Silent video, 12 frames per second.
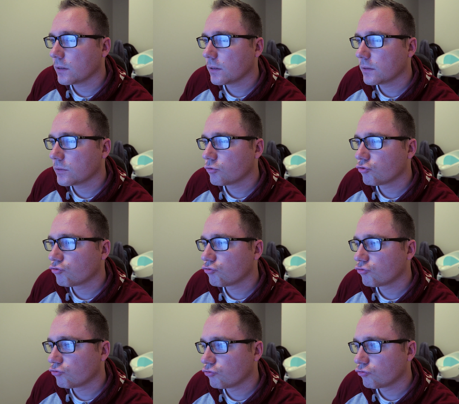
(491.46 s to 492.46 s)

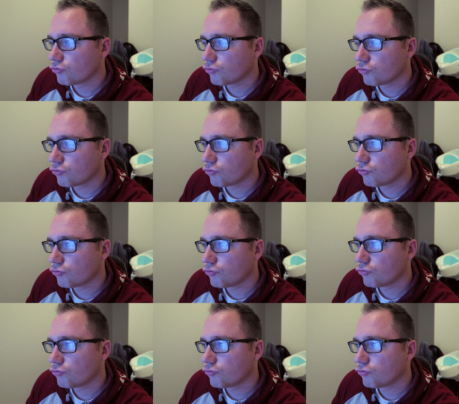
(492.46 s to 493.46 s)

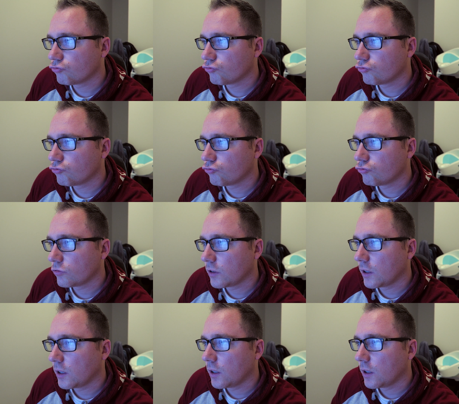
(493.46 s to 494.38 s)
(silence)